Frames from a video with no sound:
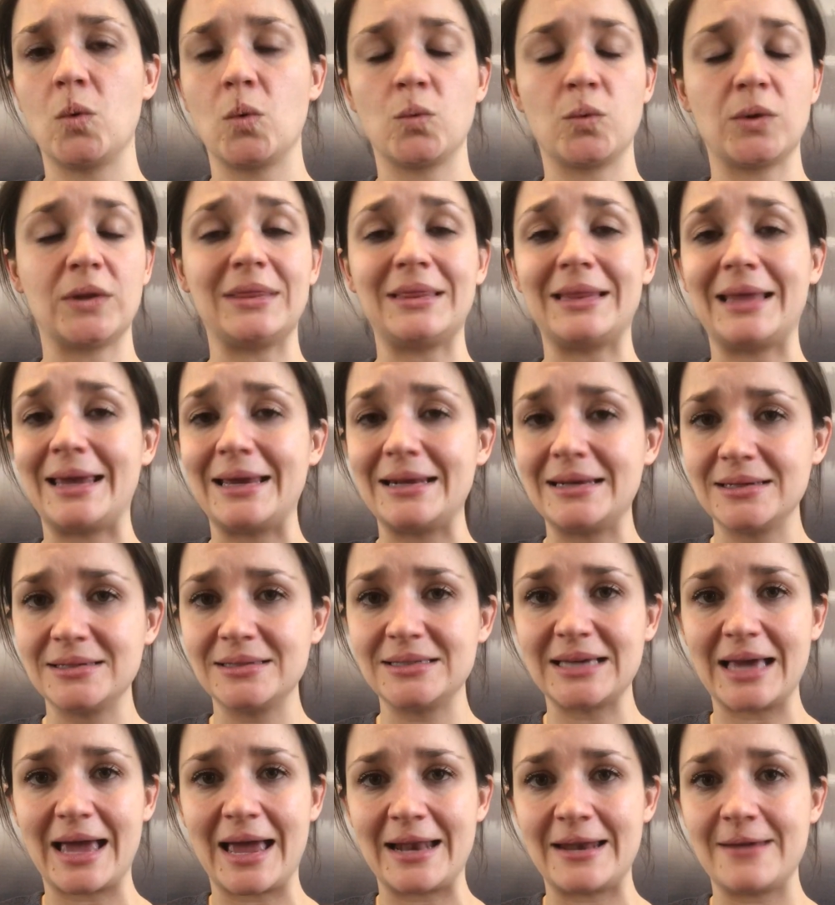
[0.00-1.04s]
related
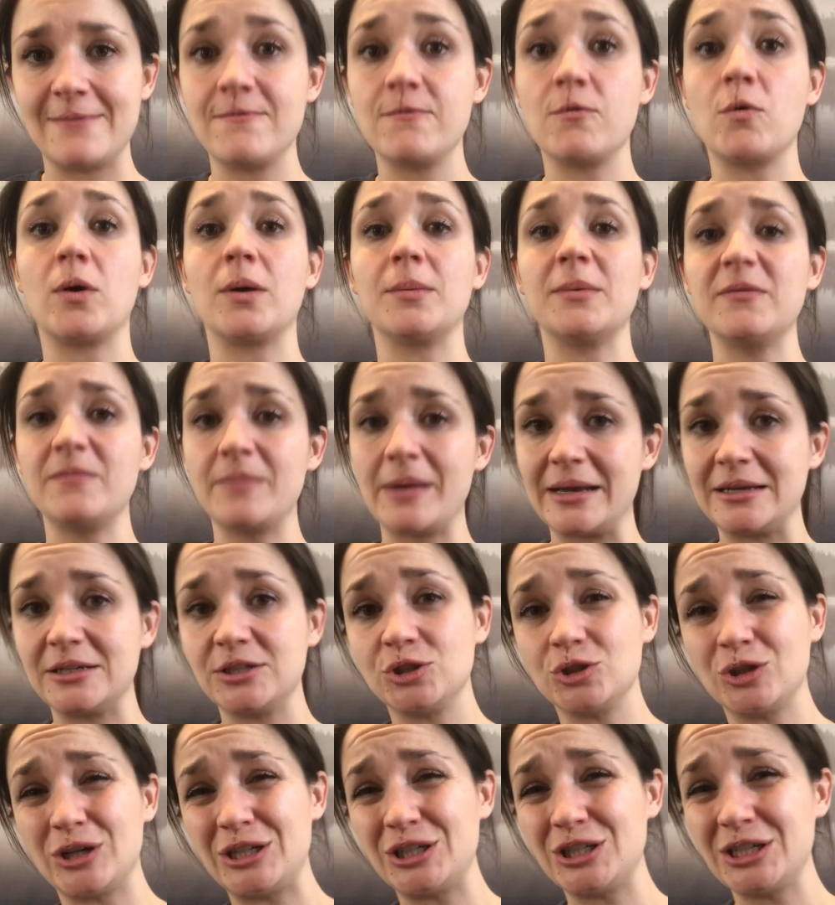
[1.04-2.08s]
to any form of
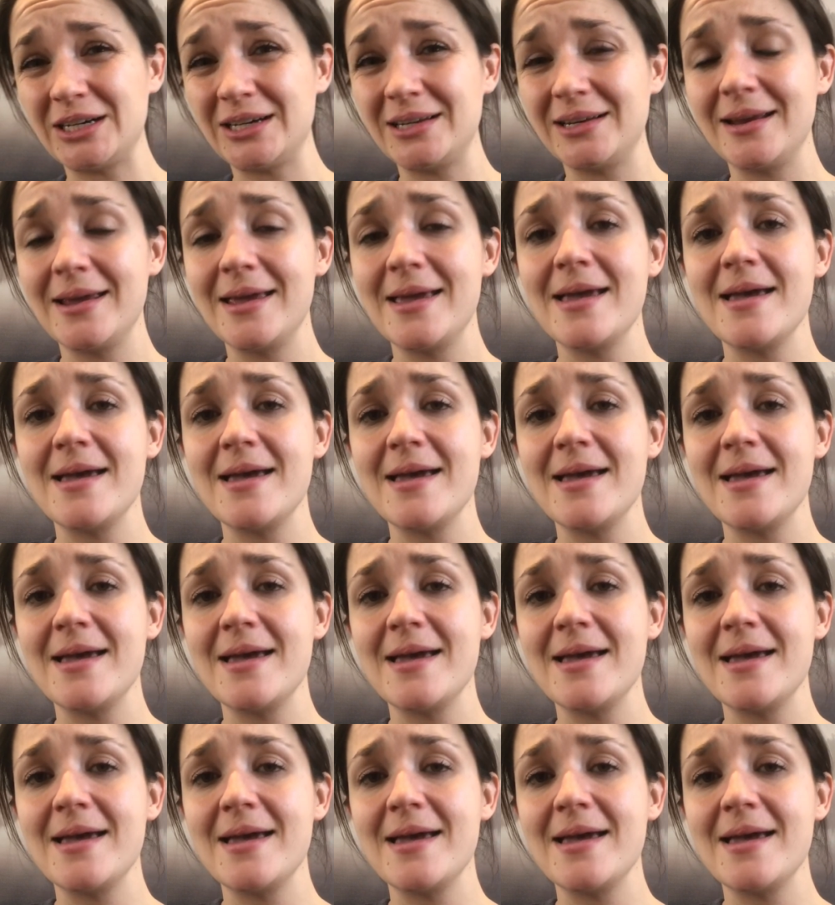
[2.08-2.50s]
penetration,